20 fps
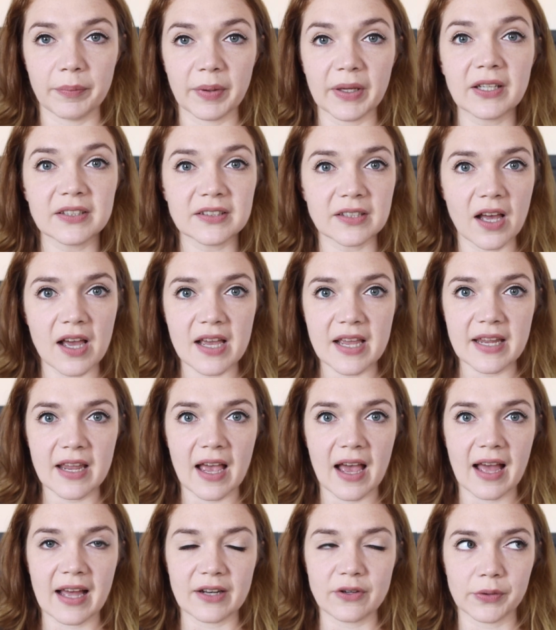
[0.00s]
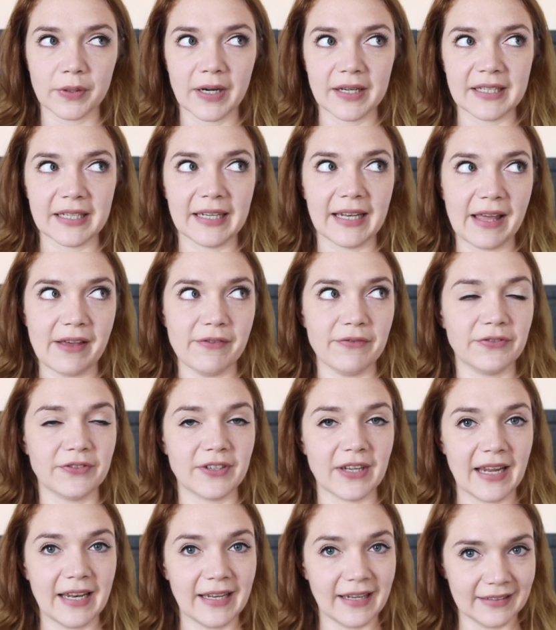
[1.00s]
Because I had already
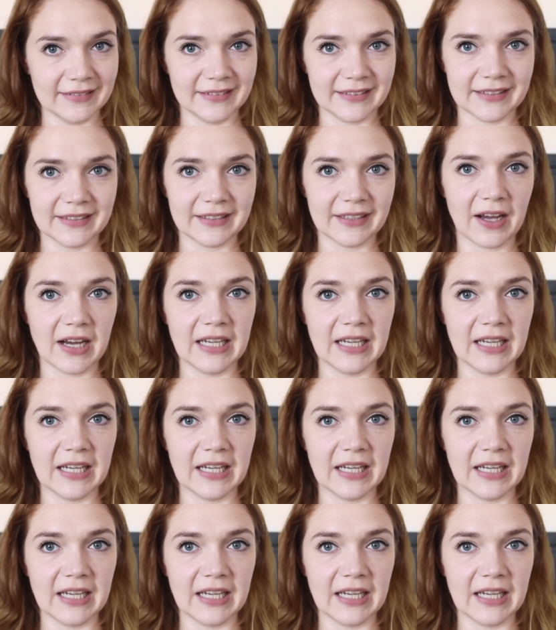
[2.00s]
lived in London,